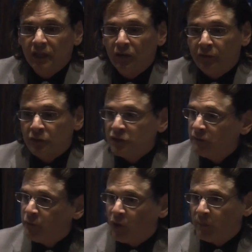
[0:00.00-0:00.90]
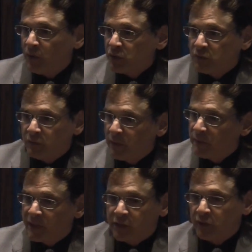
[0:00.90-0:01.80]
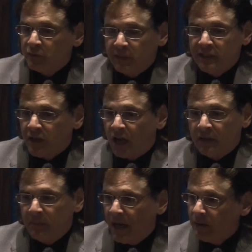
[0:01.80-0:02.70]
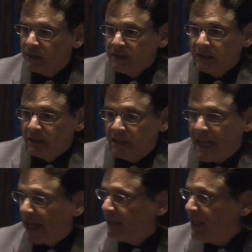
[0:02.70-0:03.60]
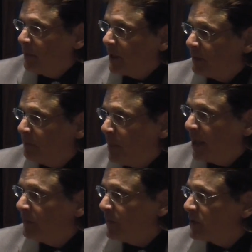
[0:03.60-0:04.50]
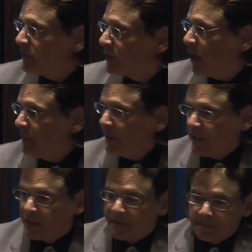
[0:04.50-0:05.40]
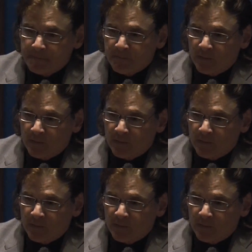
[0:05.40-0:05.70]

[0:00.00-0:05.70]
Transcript: First and foremost, when we recruit, we talk about the academic benefits of coming here.